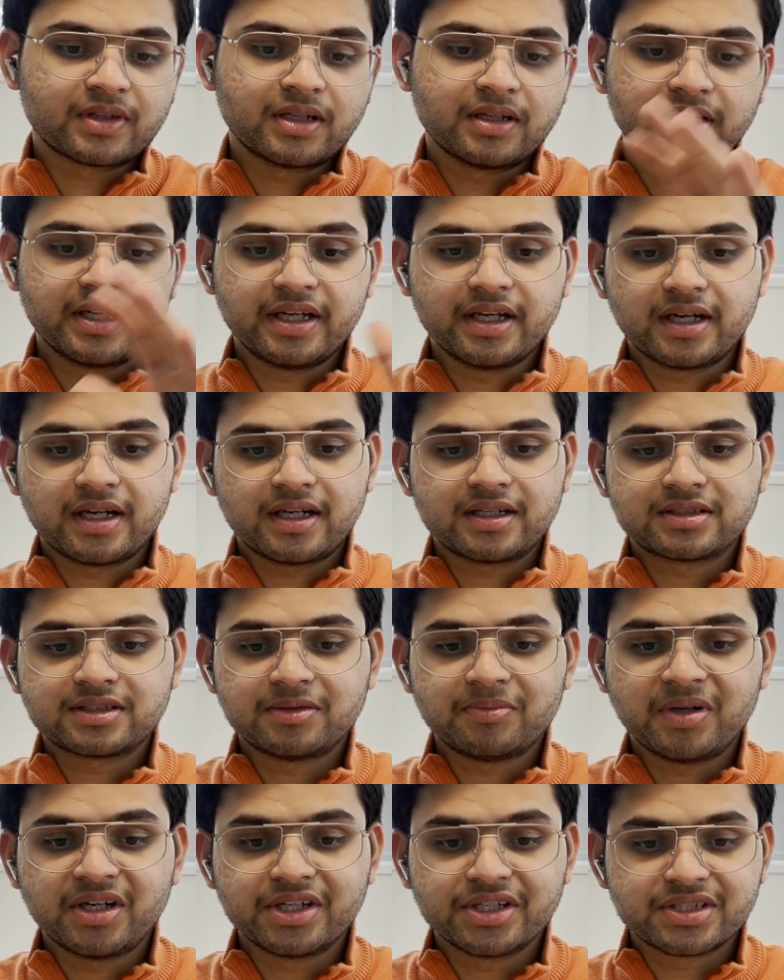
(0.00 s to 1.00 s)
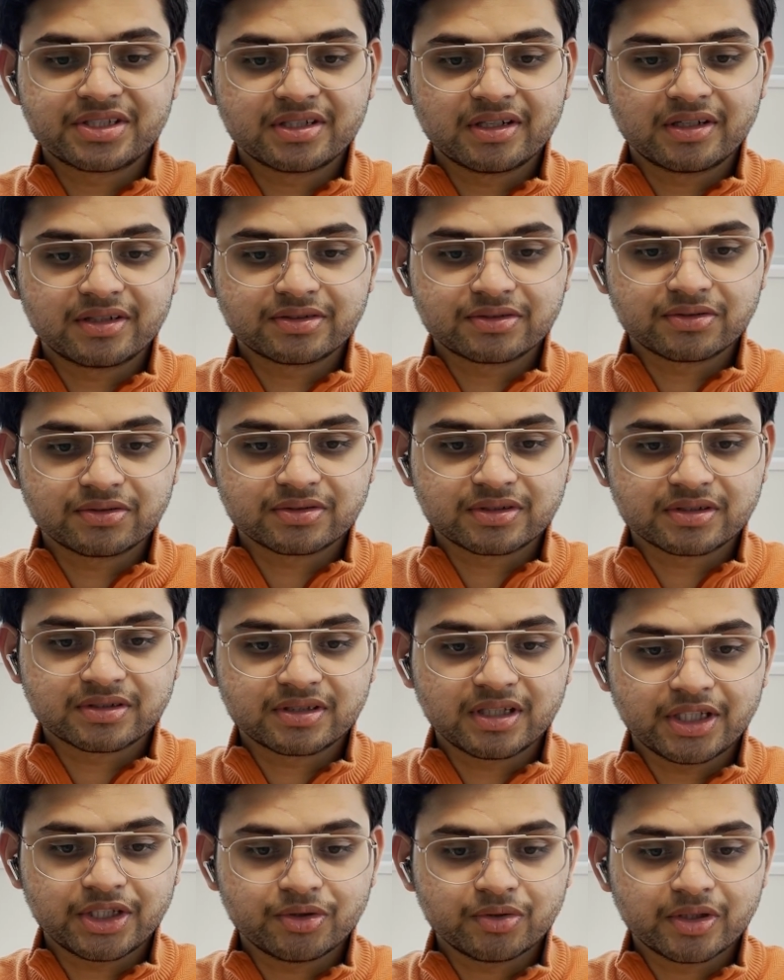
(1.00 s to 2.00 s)
Here are some additional resources
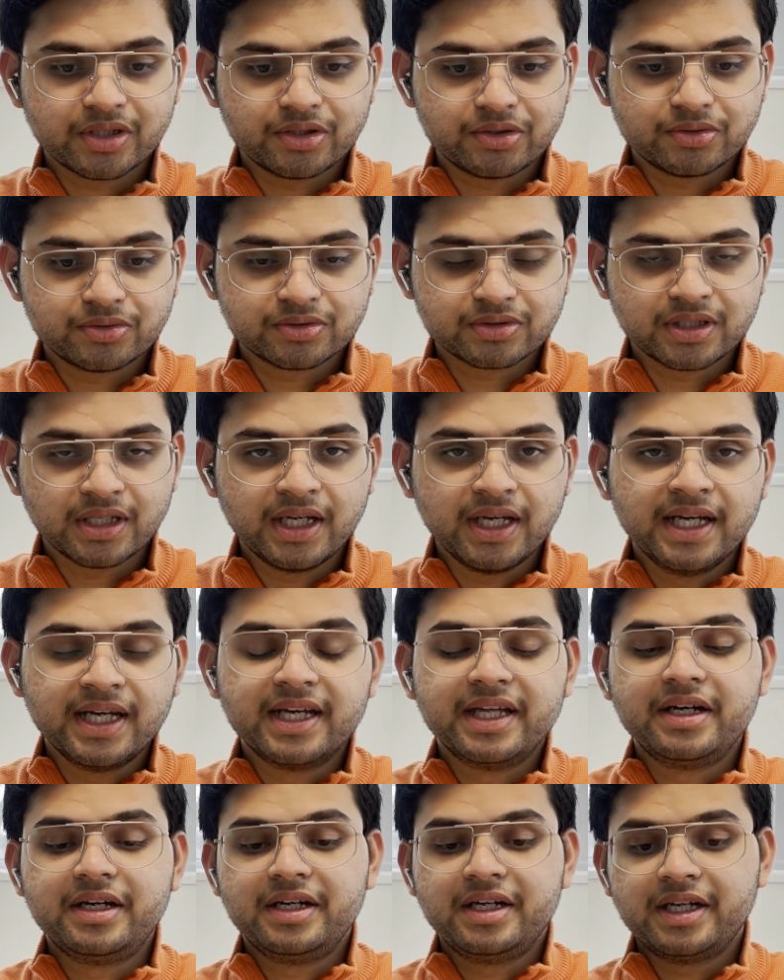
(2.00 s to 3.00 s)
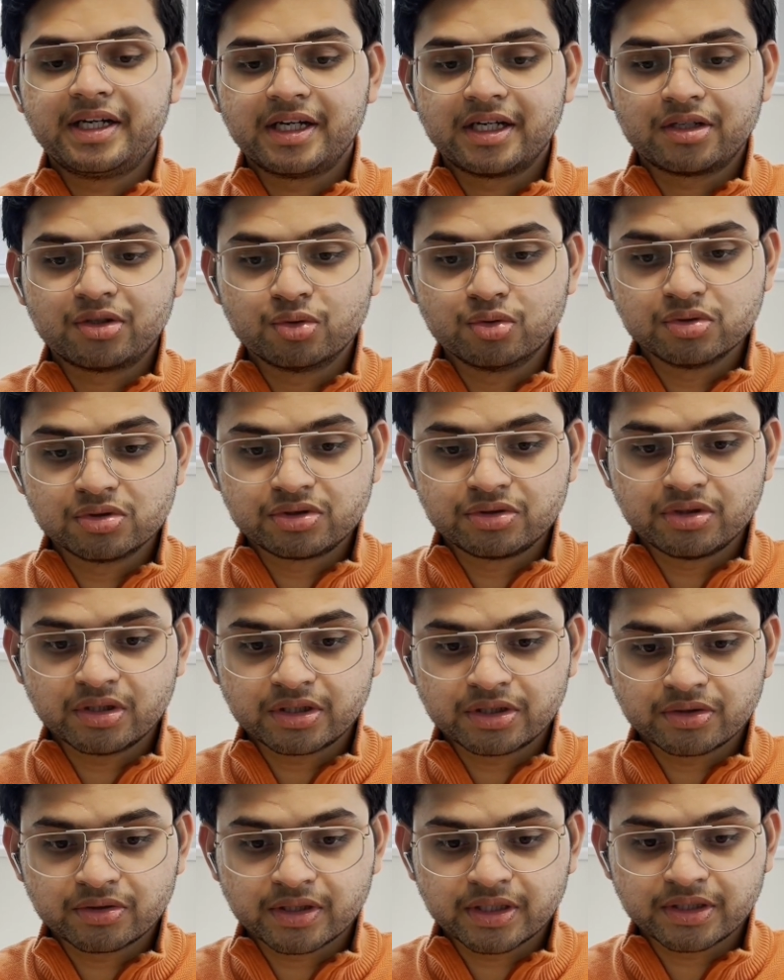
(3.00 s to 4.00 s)
that you can use, related tools that
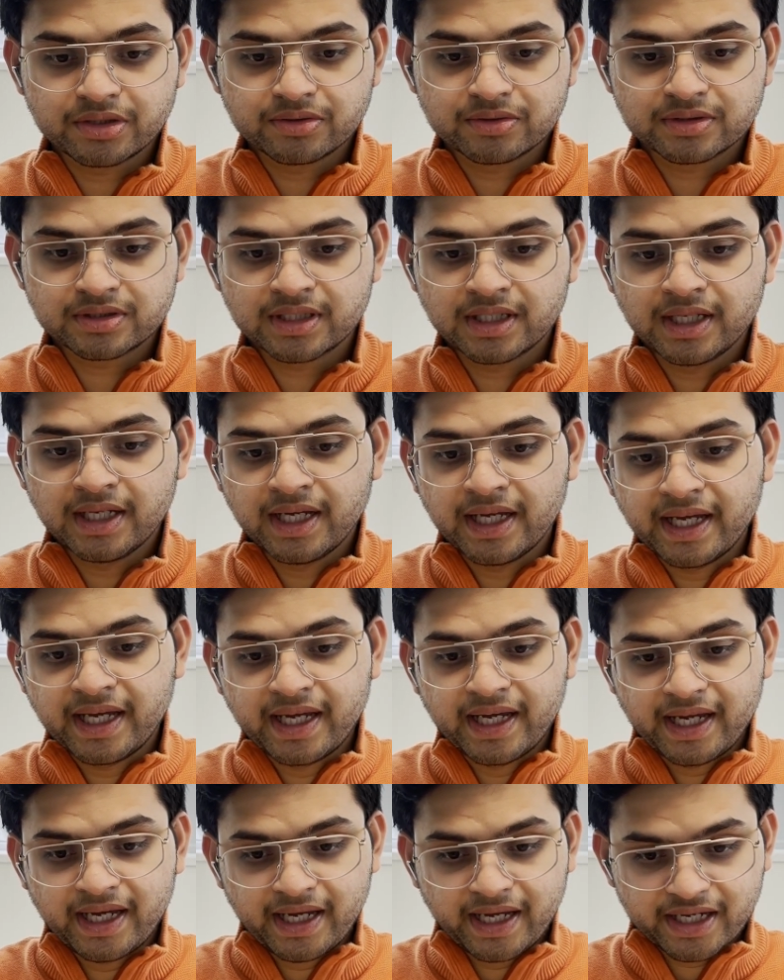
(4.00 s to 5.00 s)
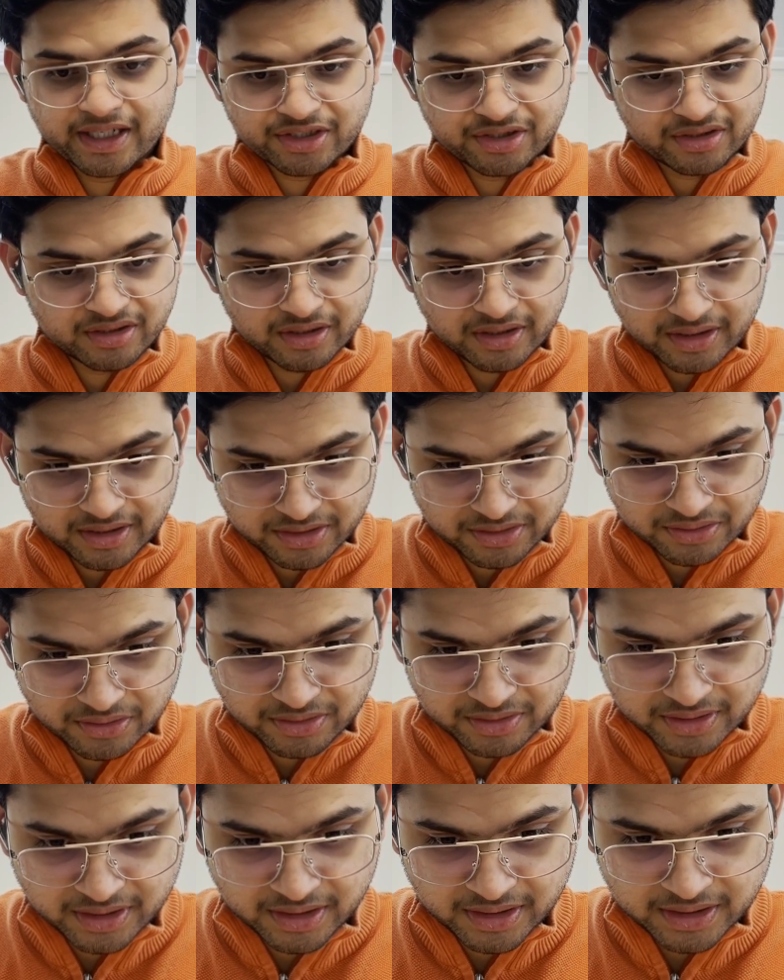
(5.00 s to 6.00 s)
you can use, external
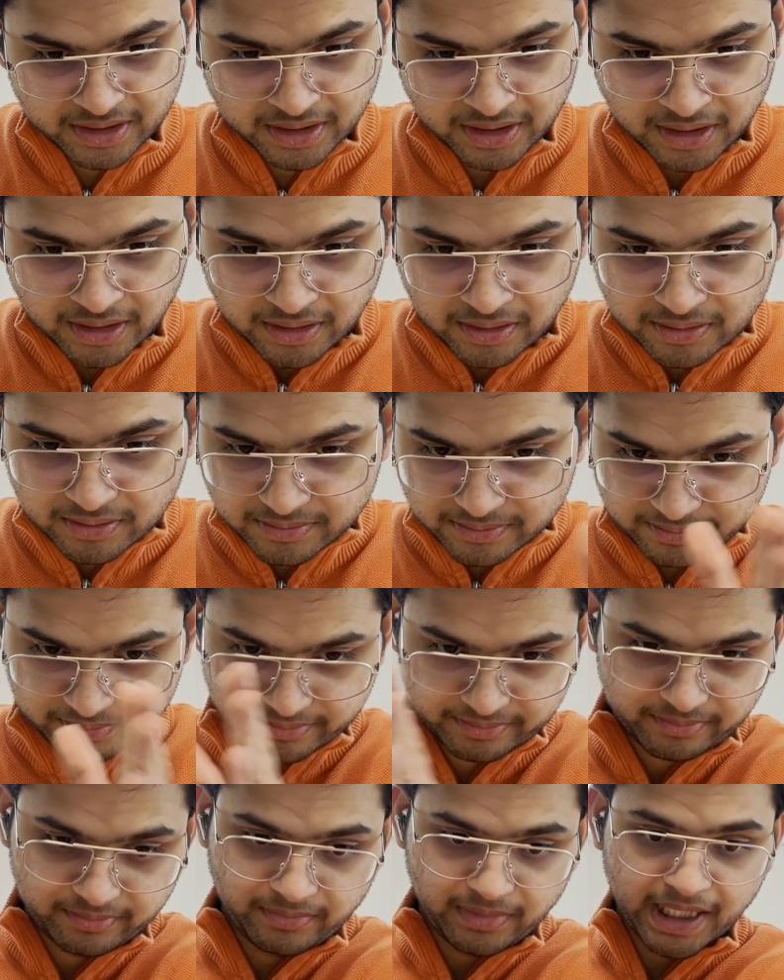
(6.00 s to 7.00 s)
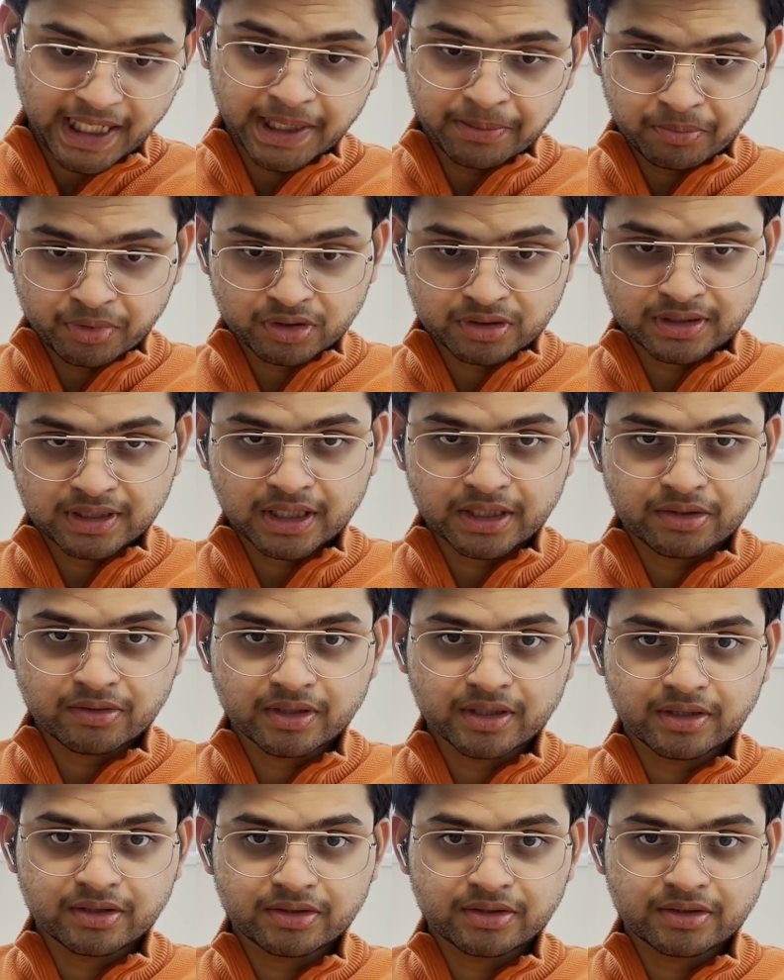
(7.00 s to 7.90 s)
resources and books that you can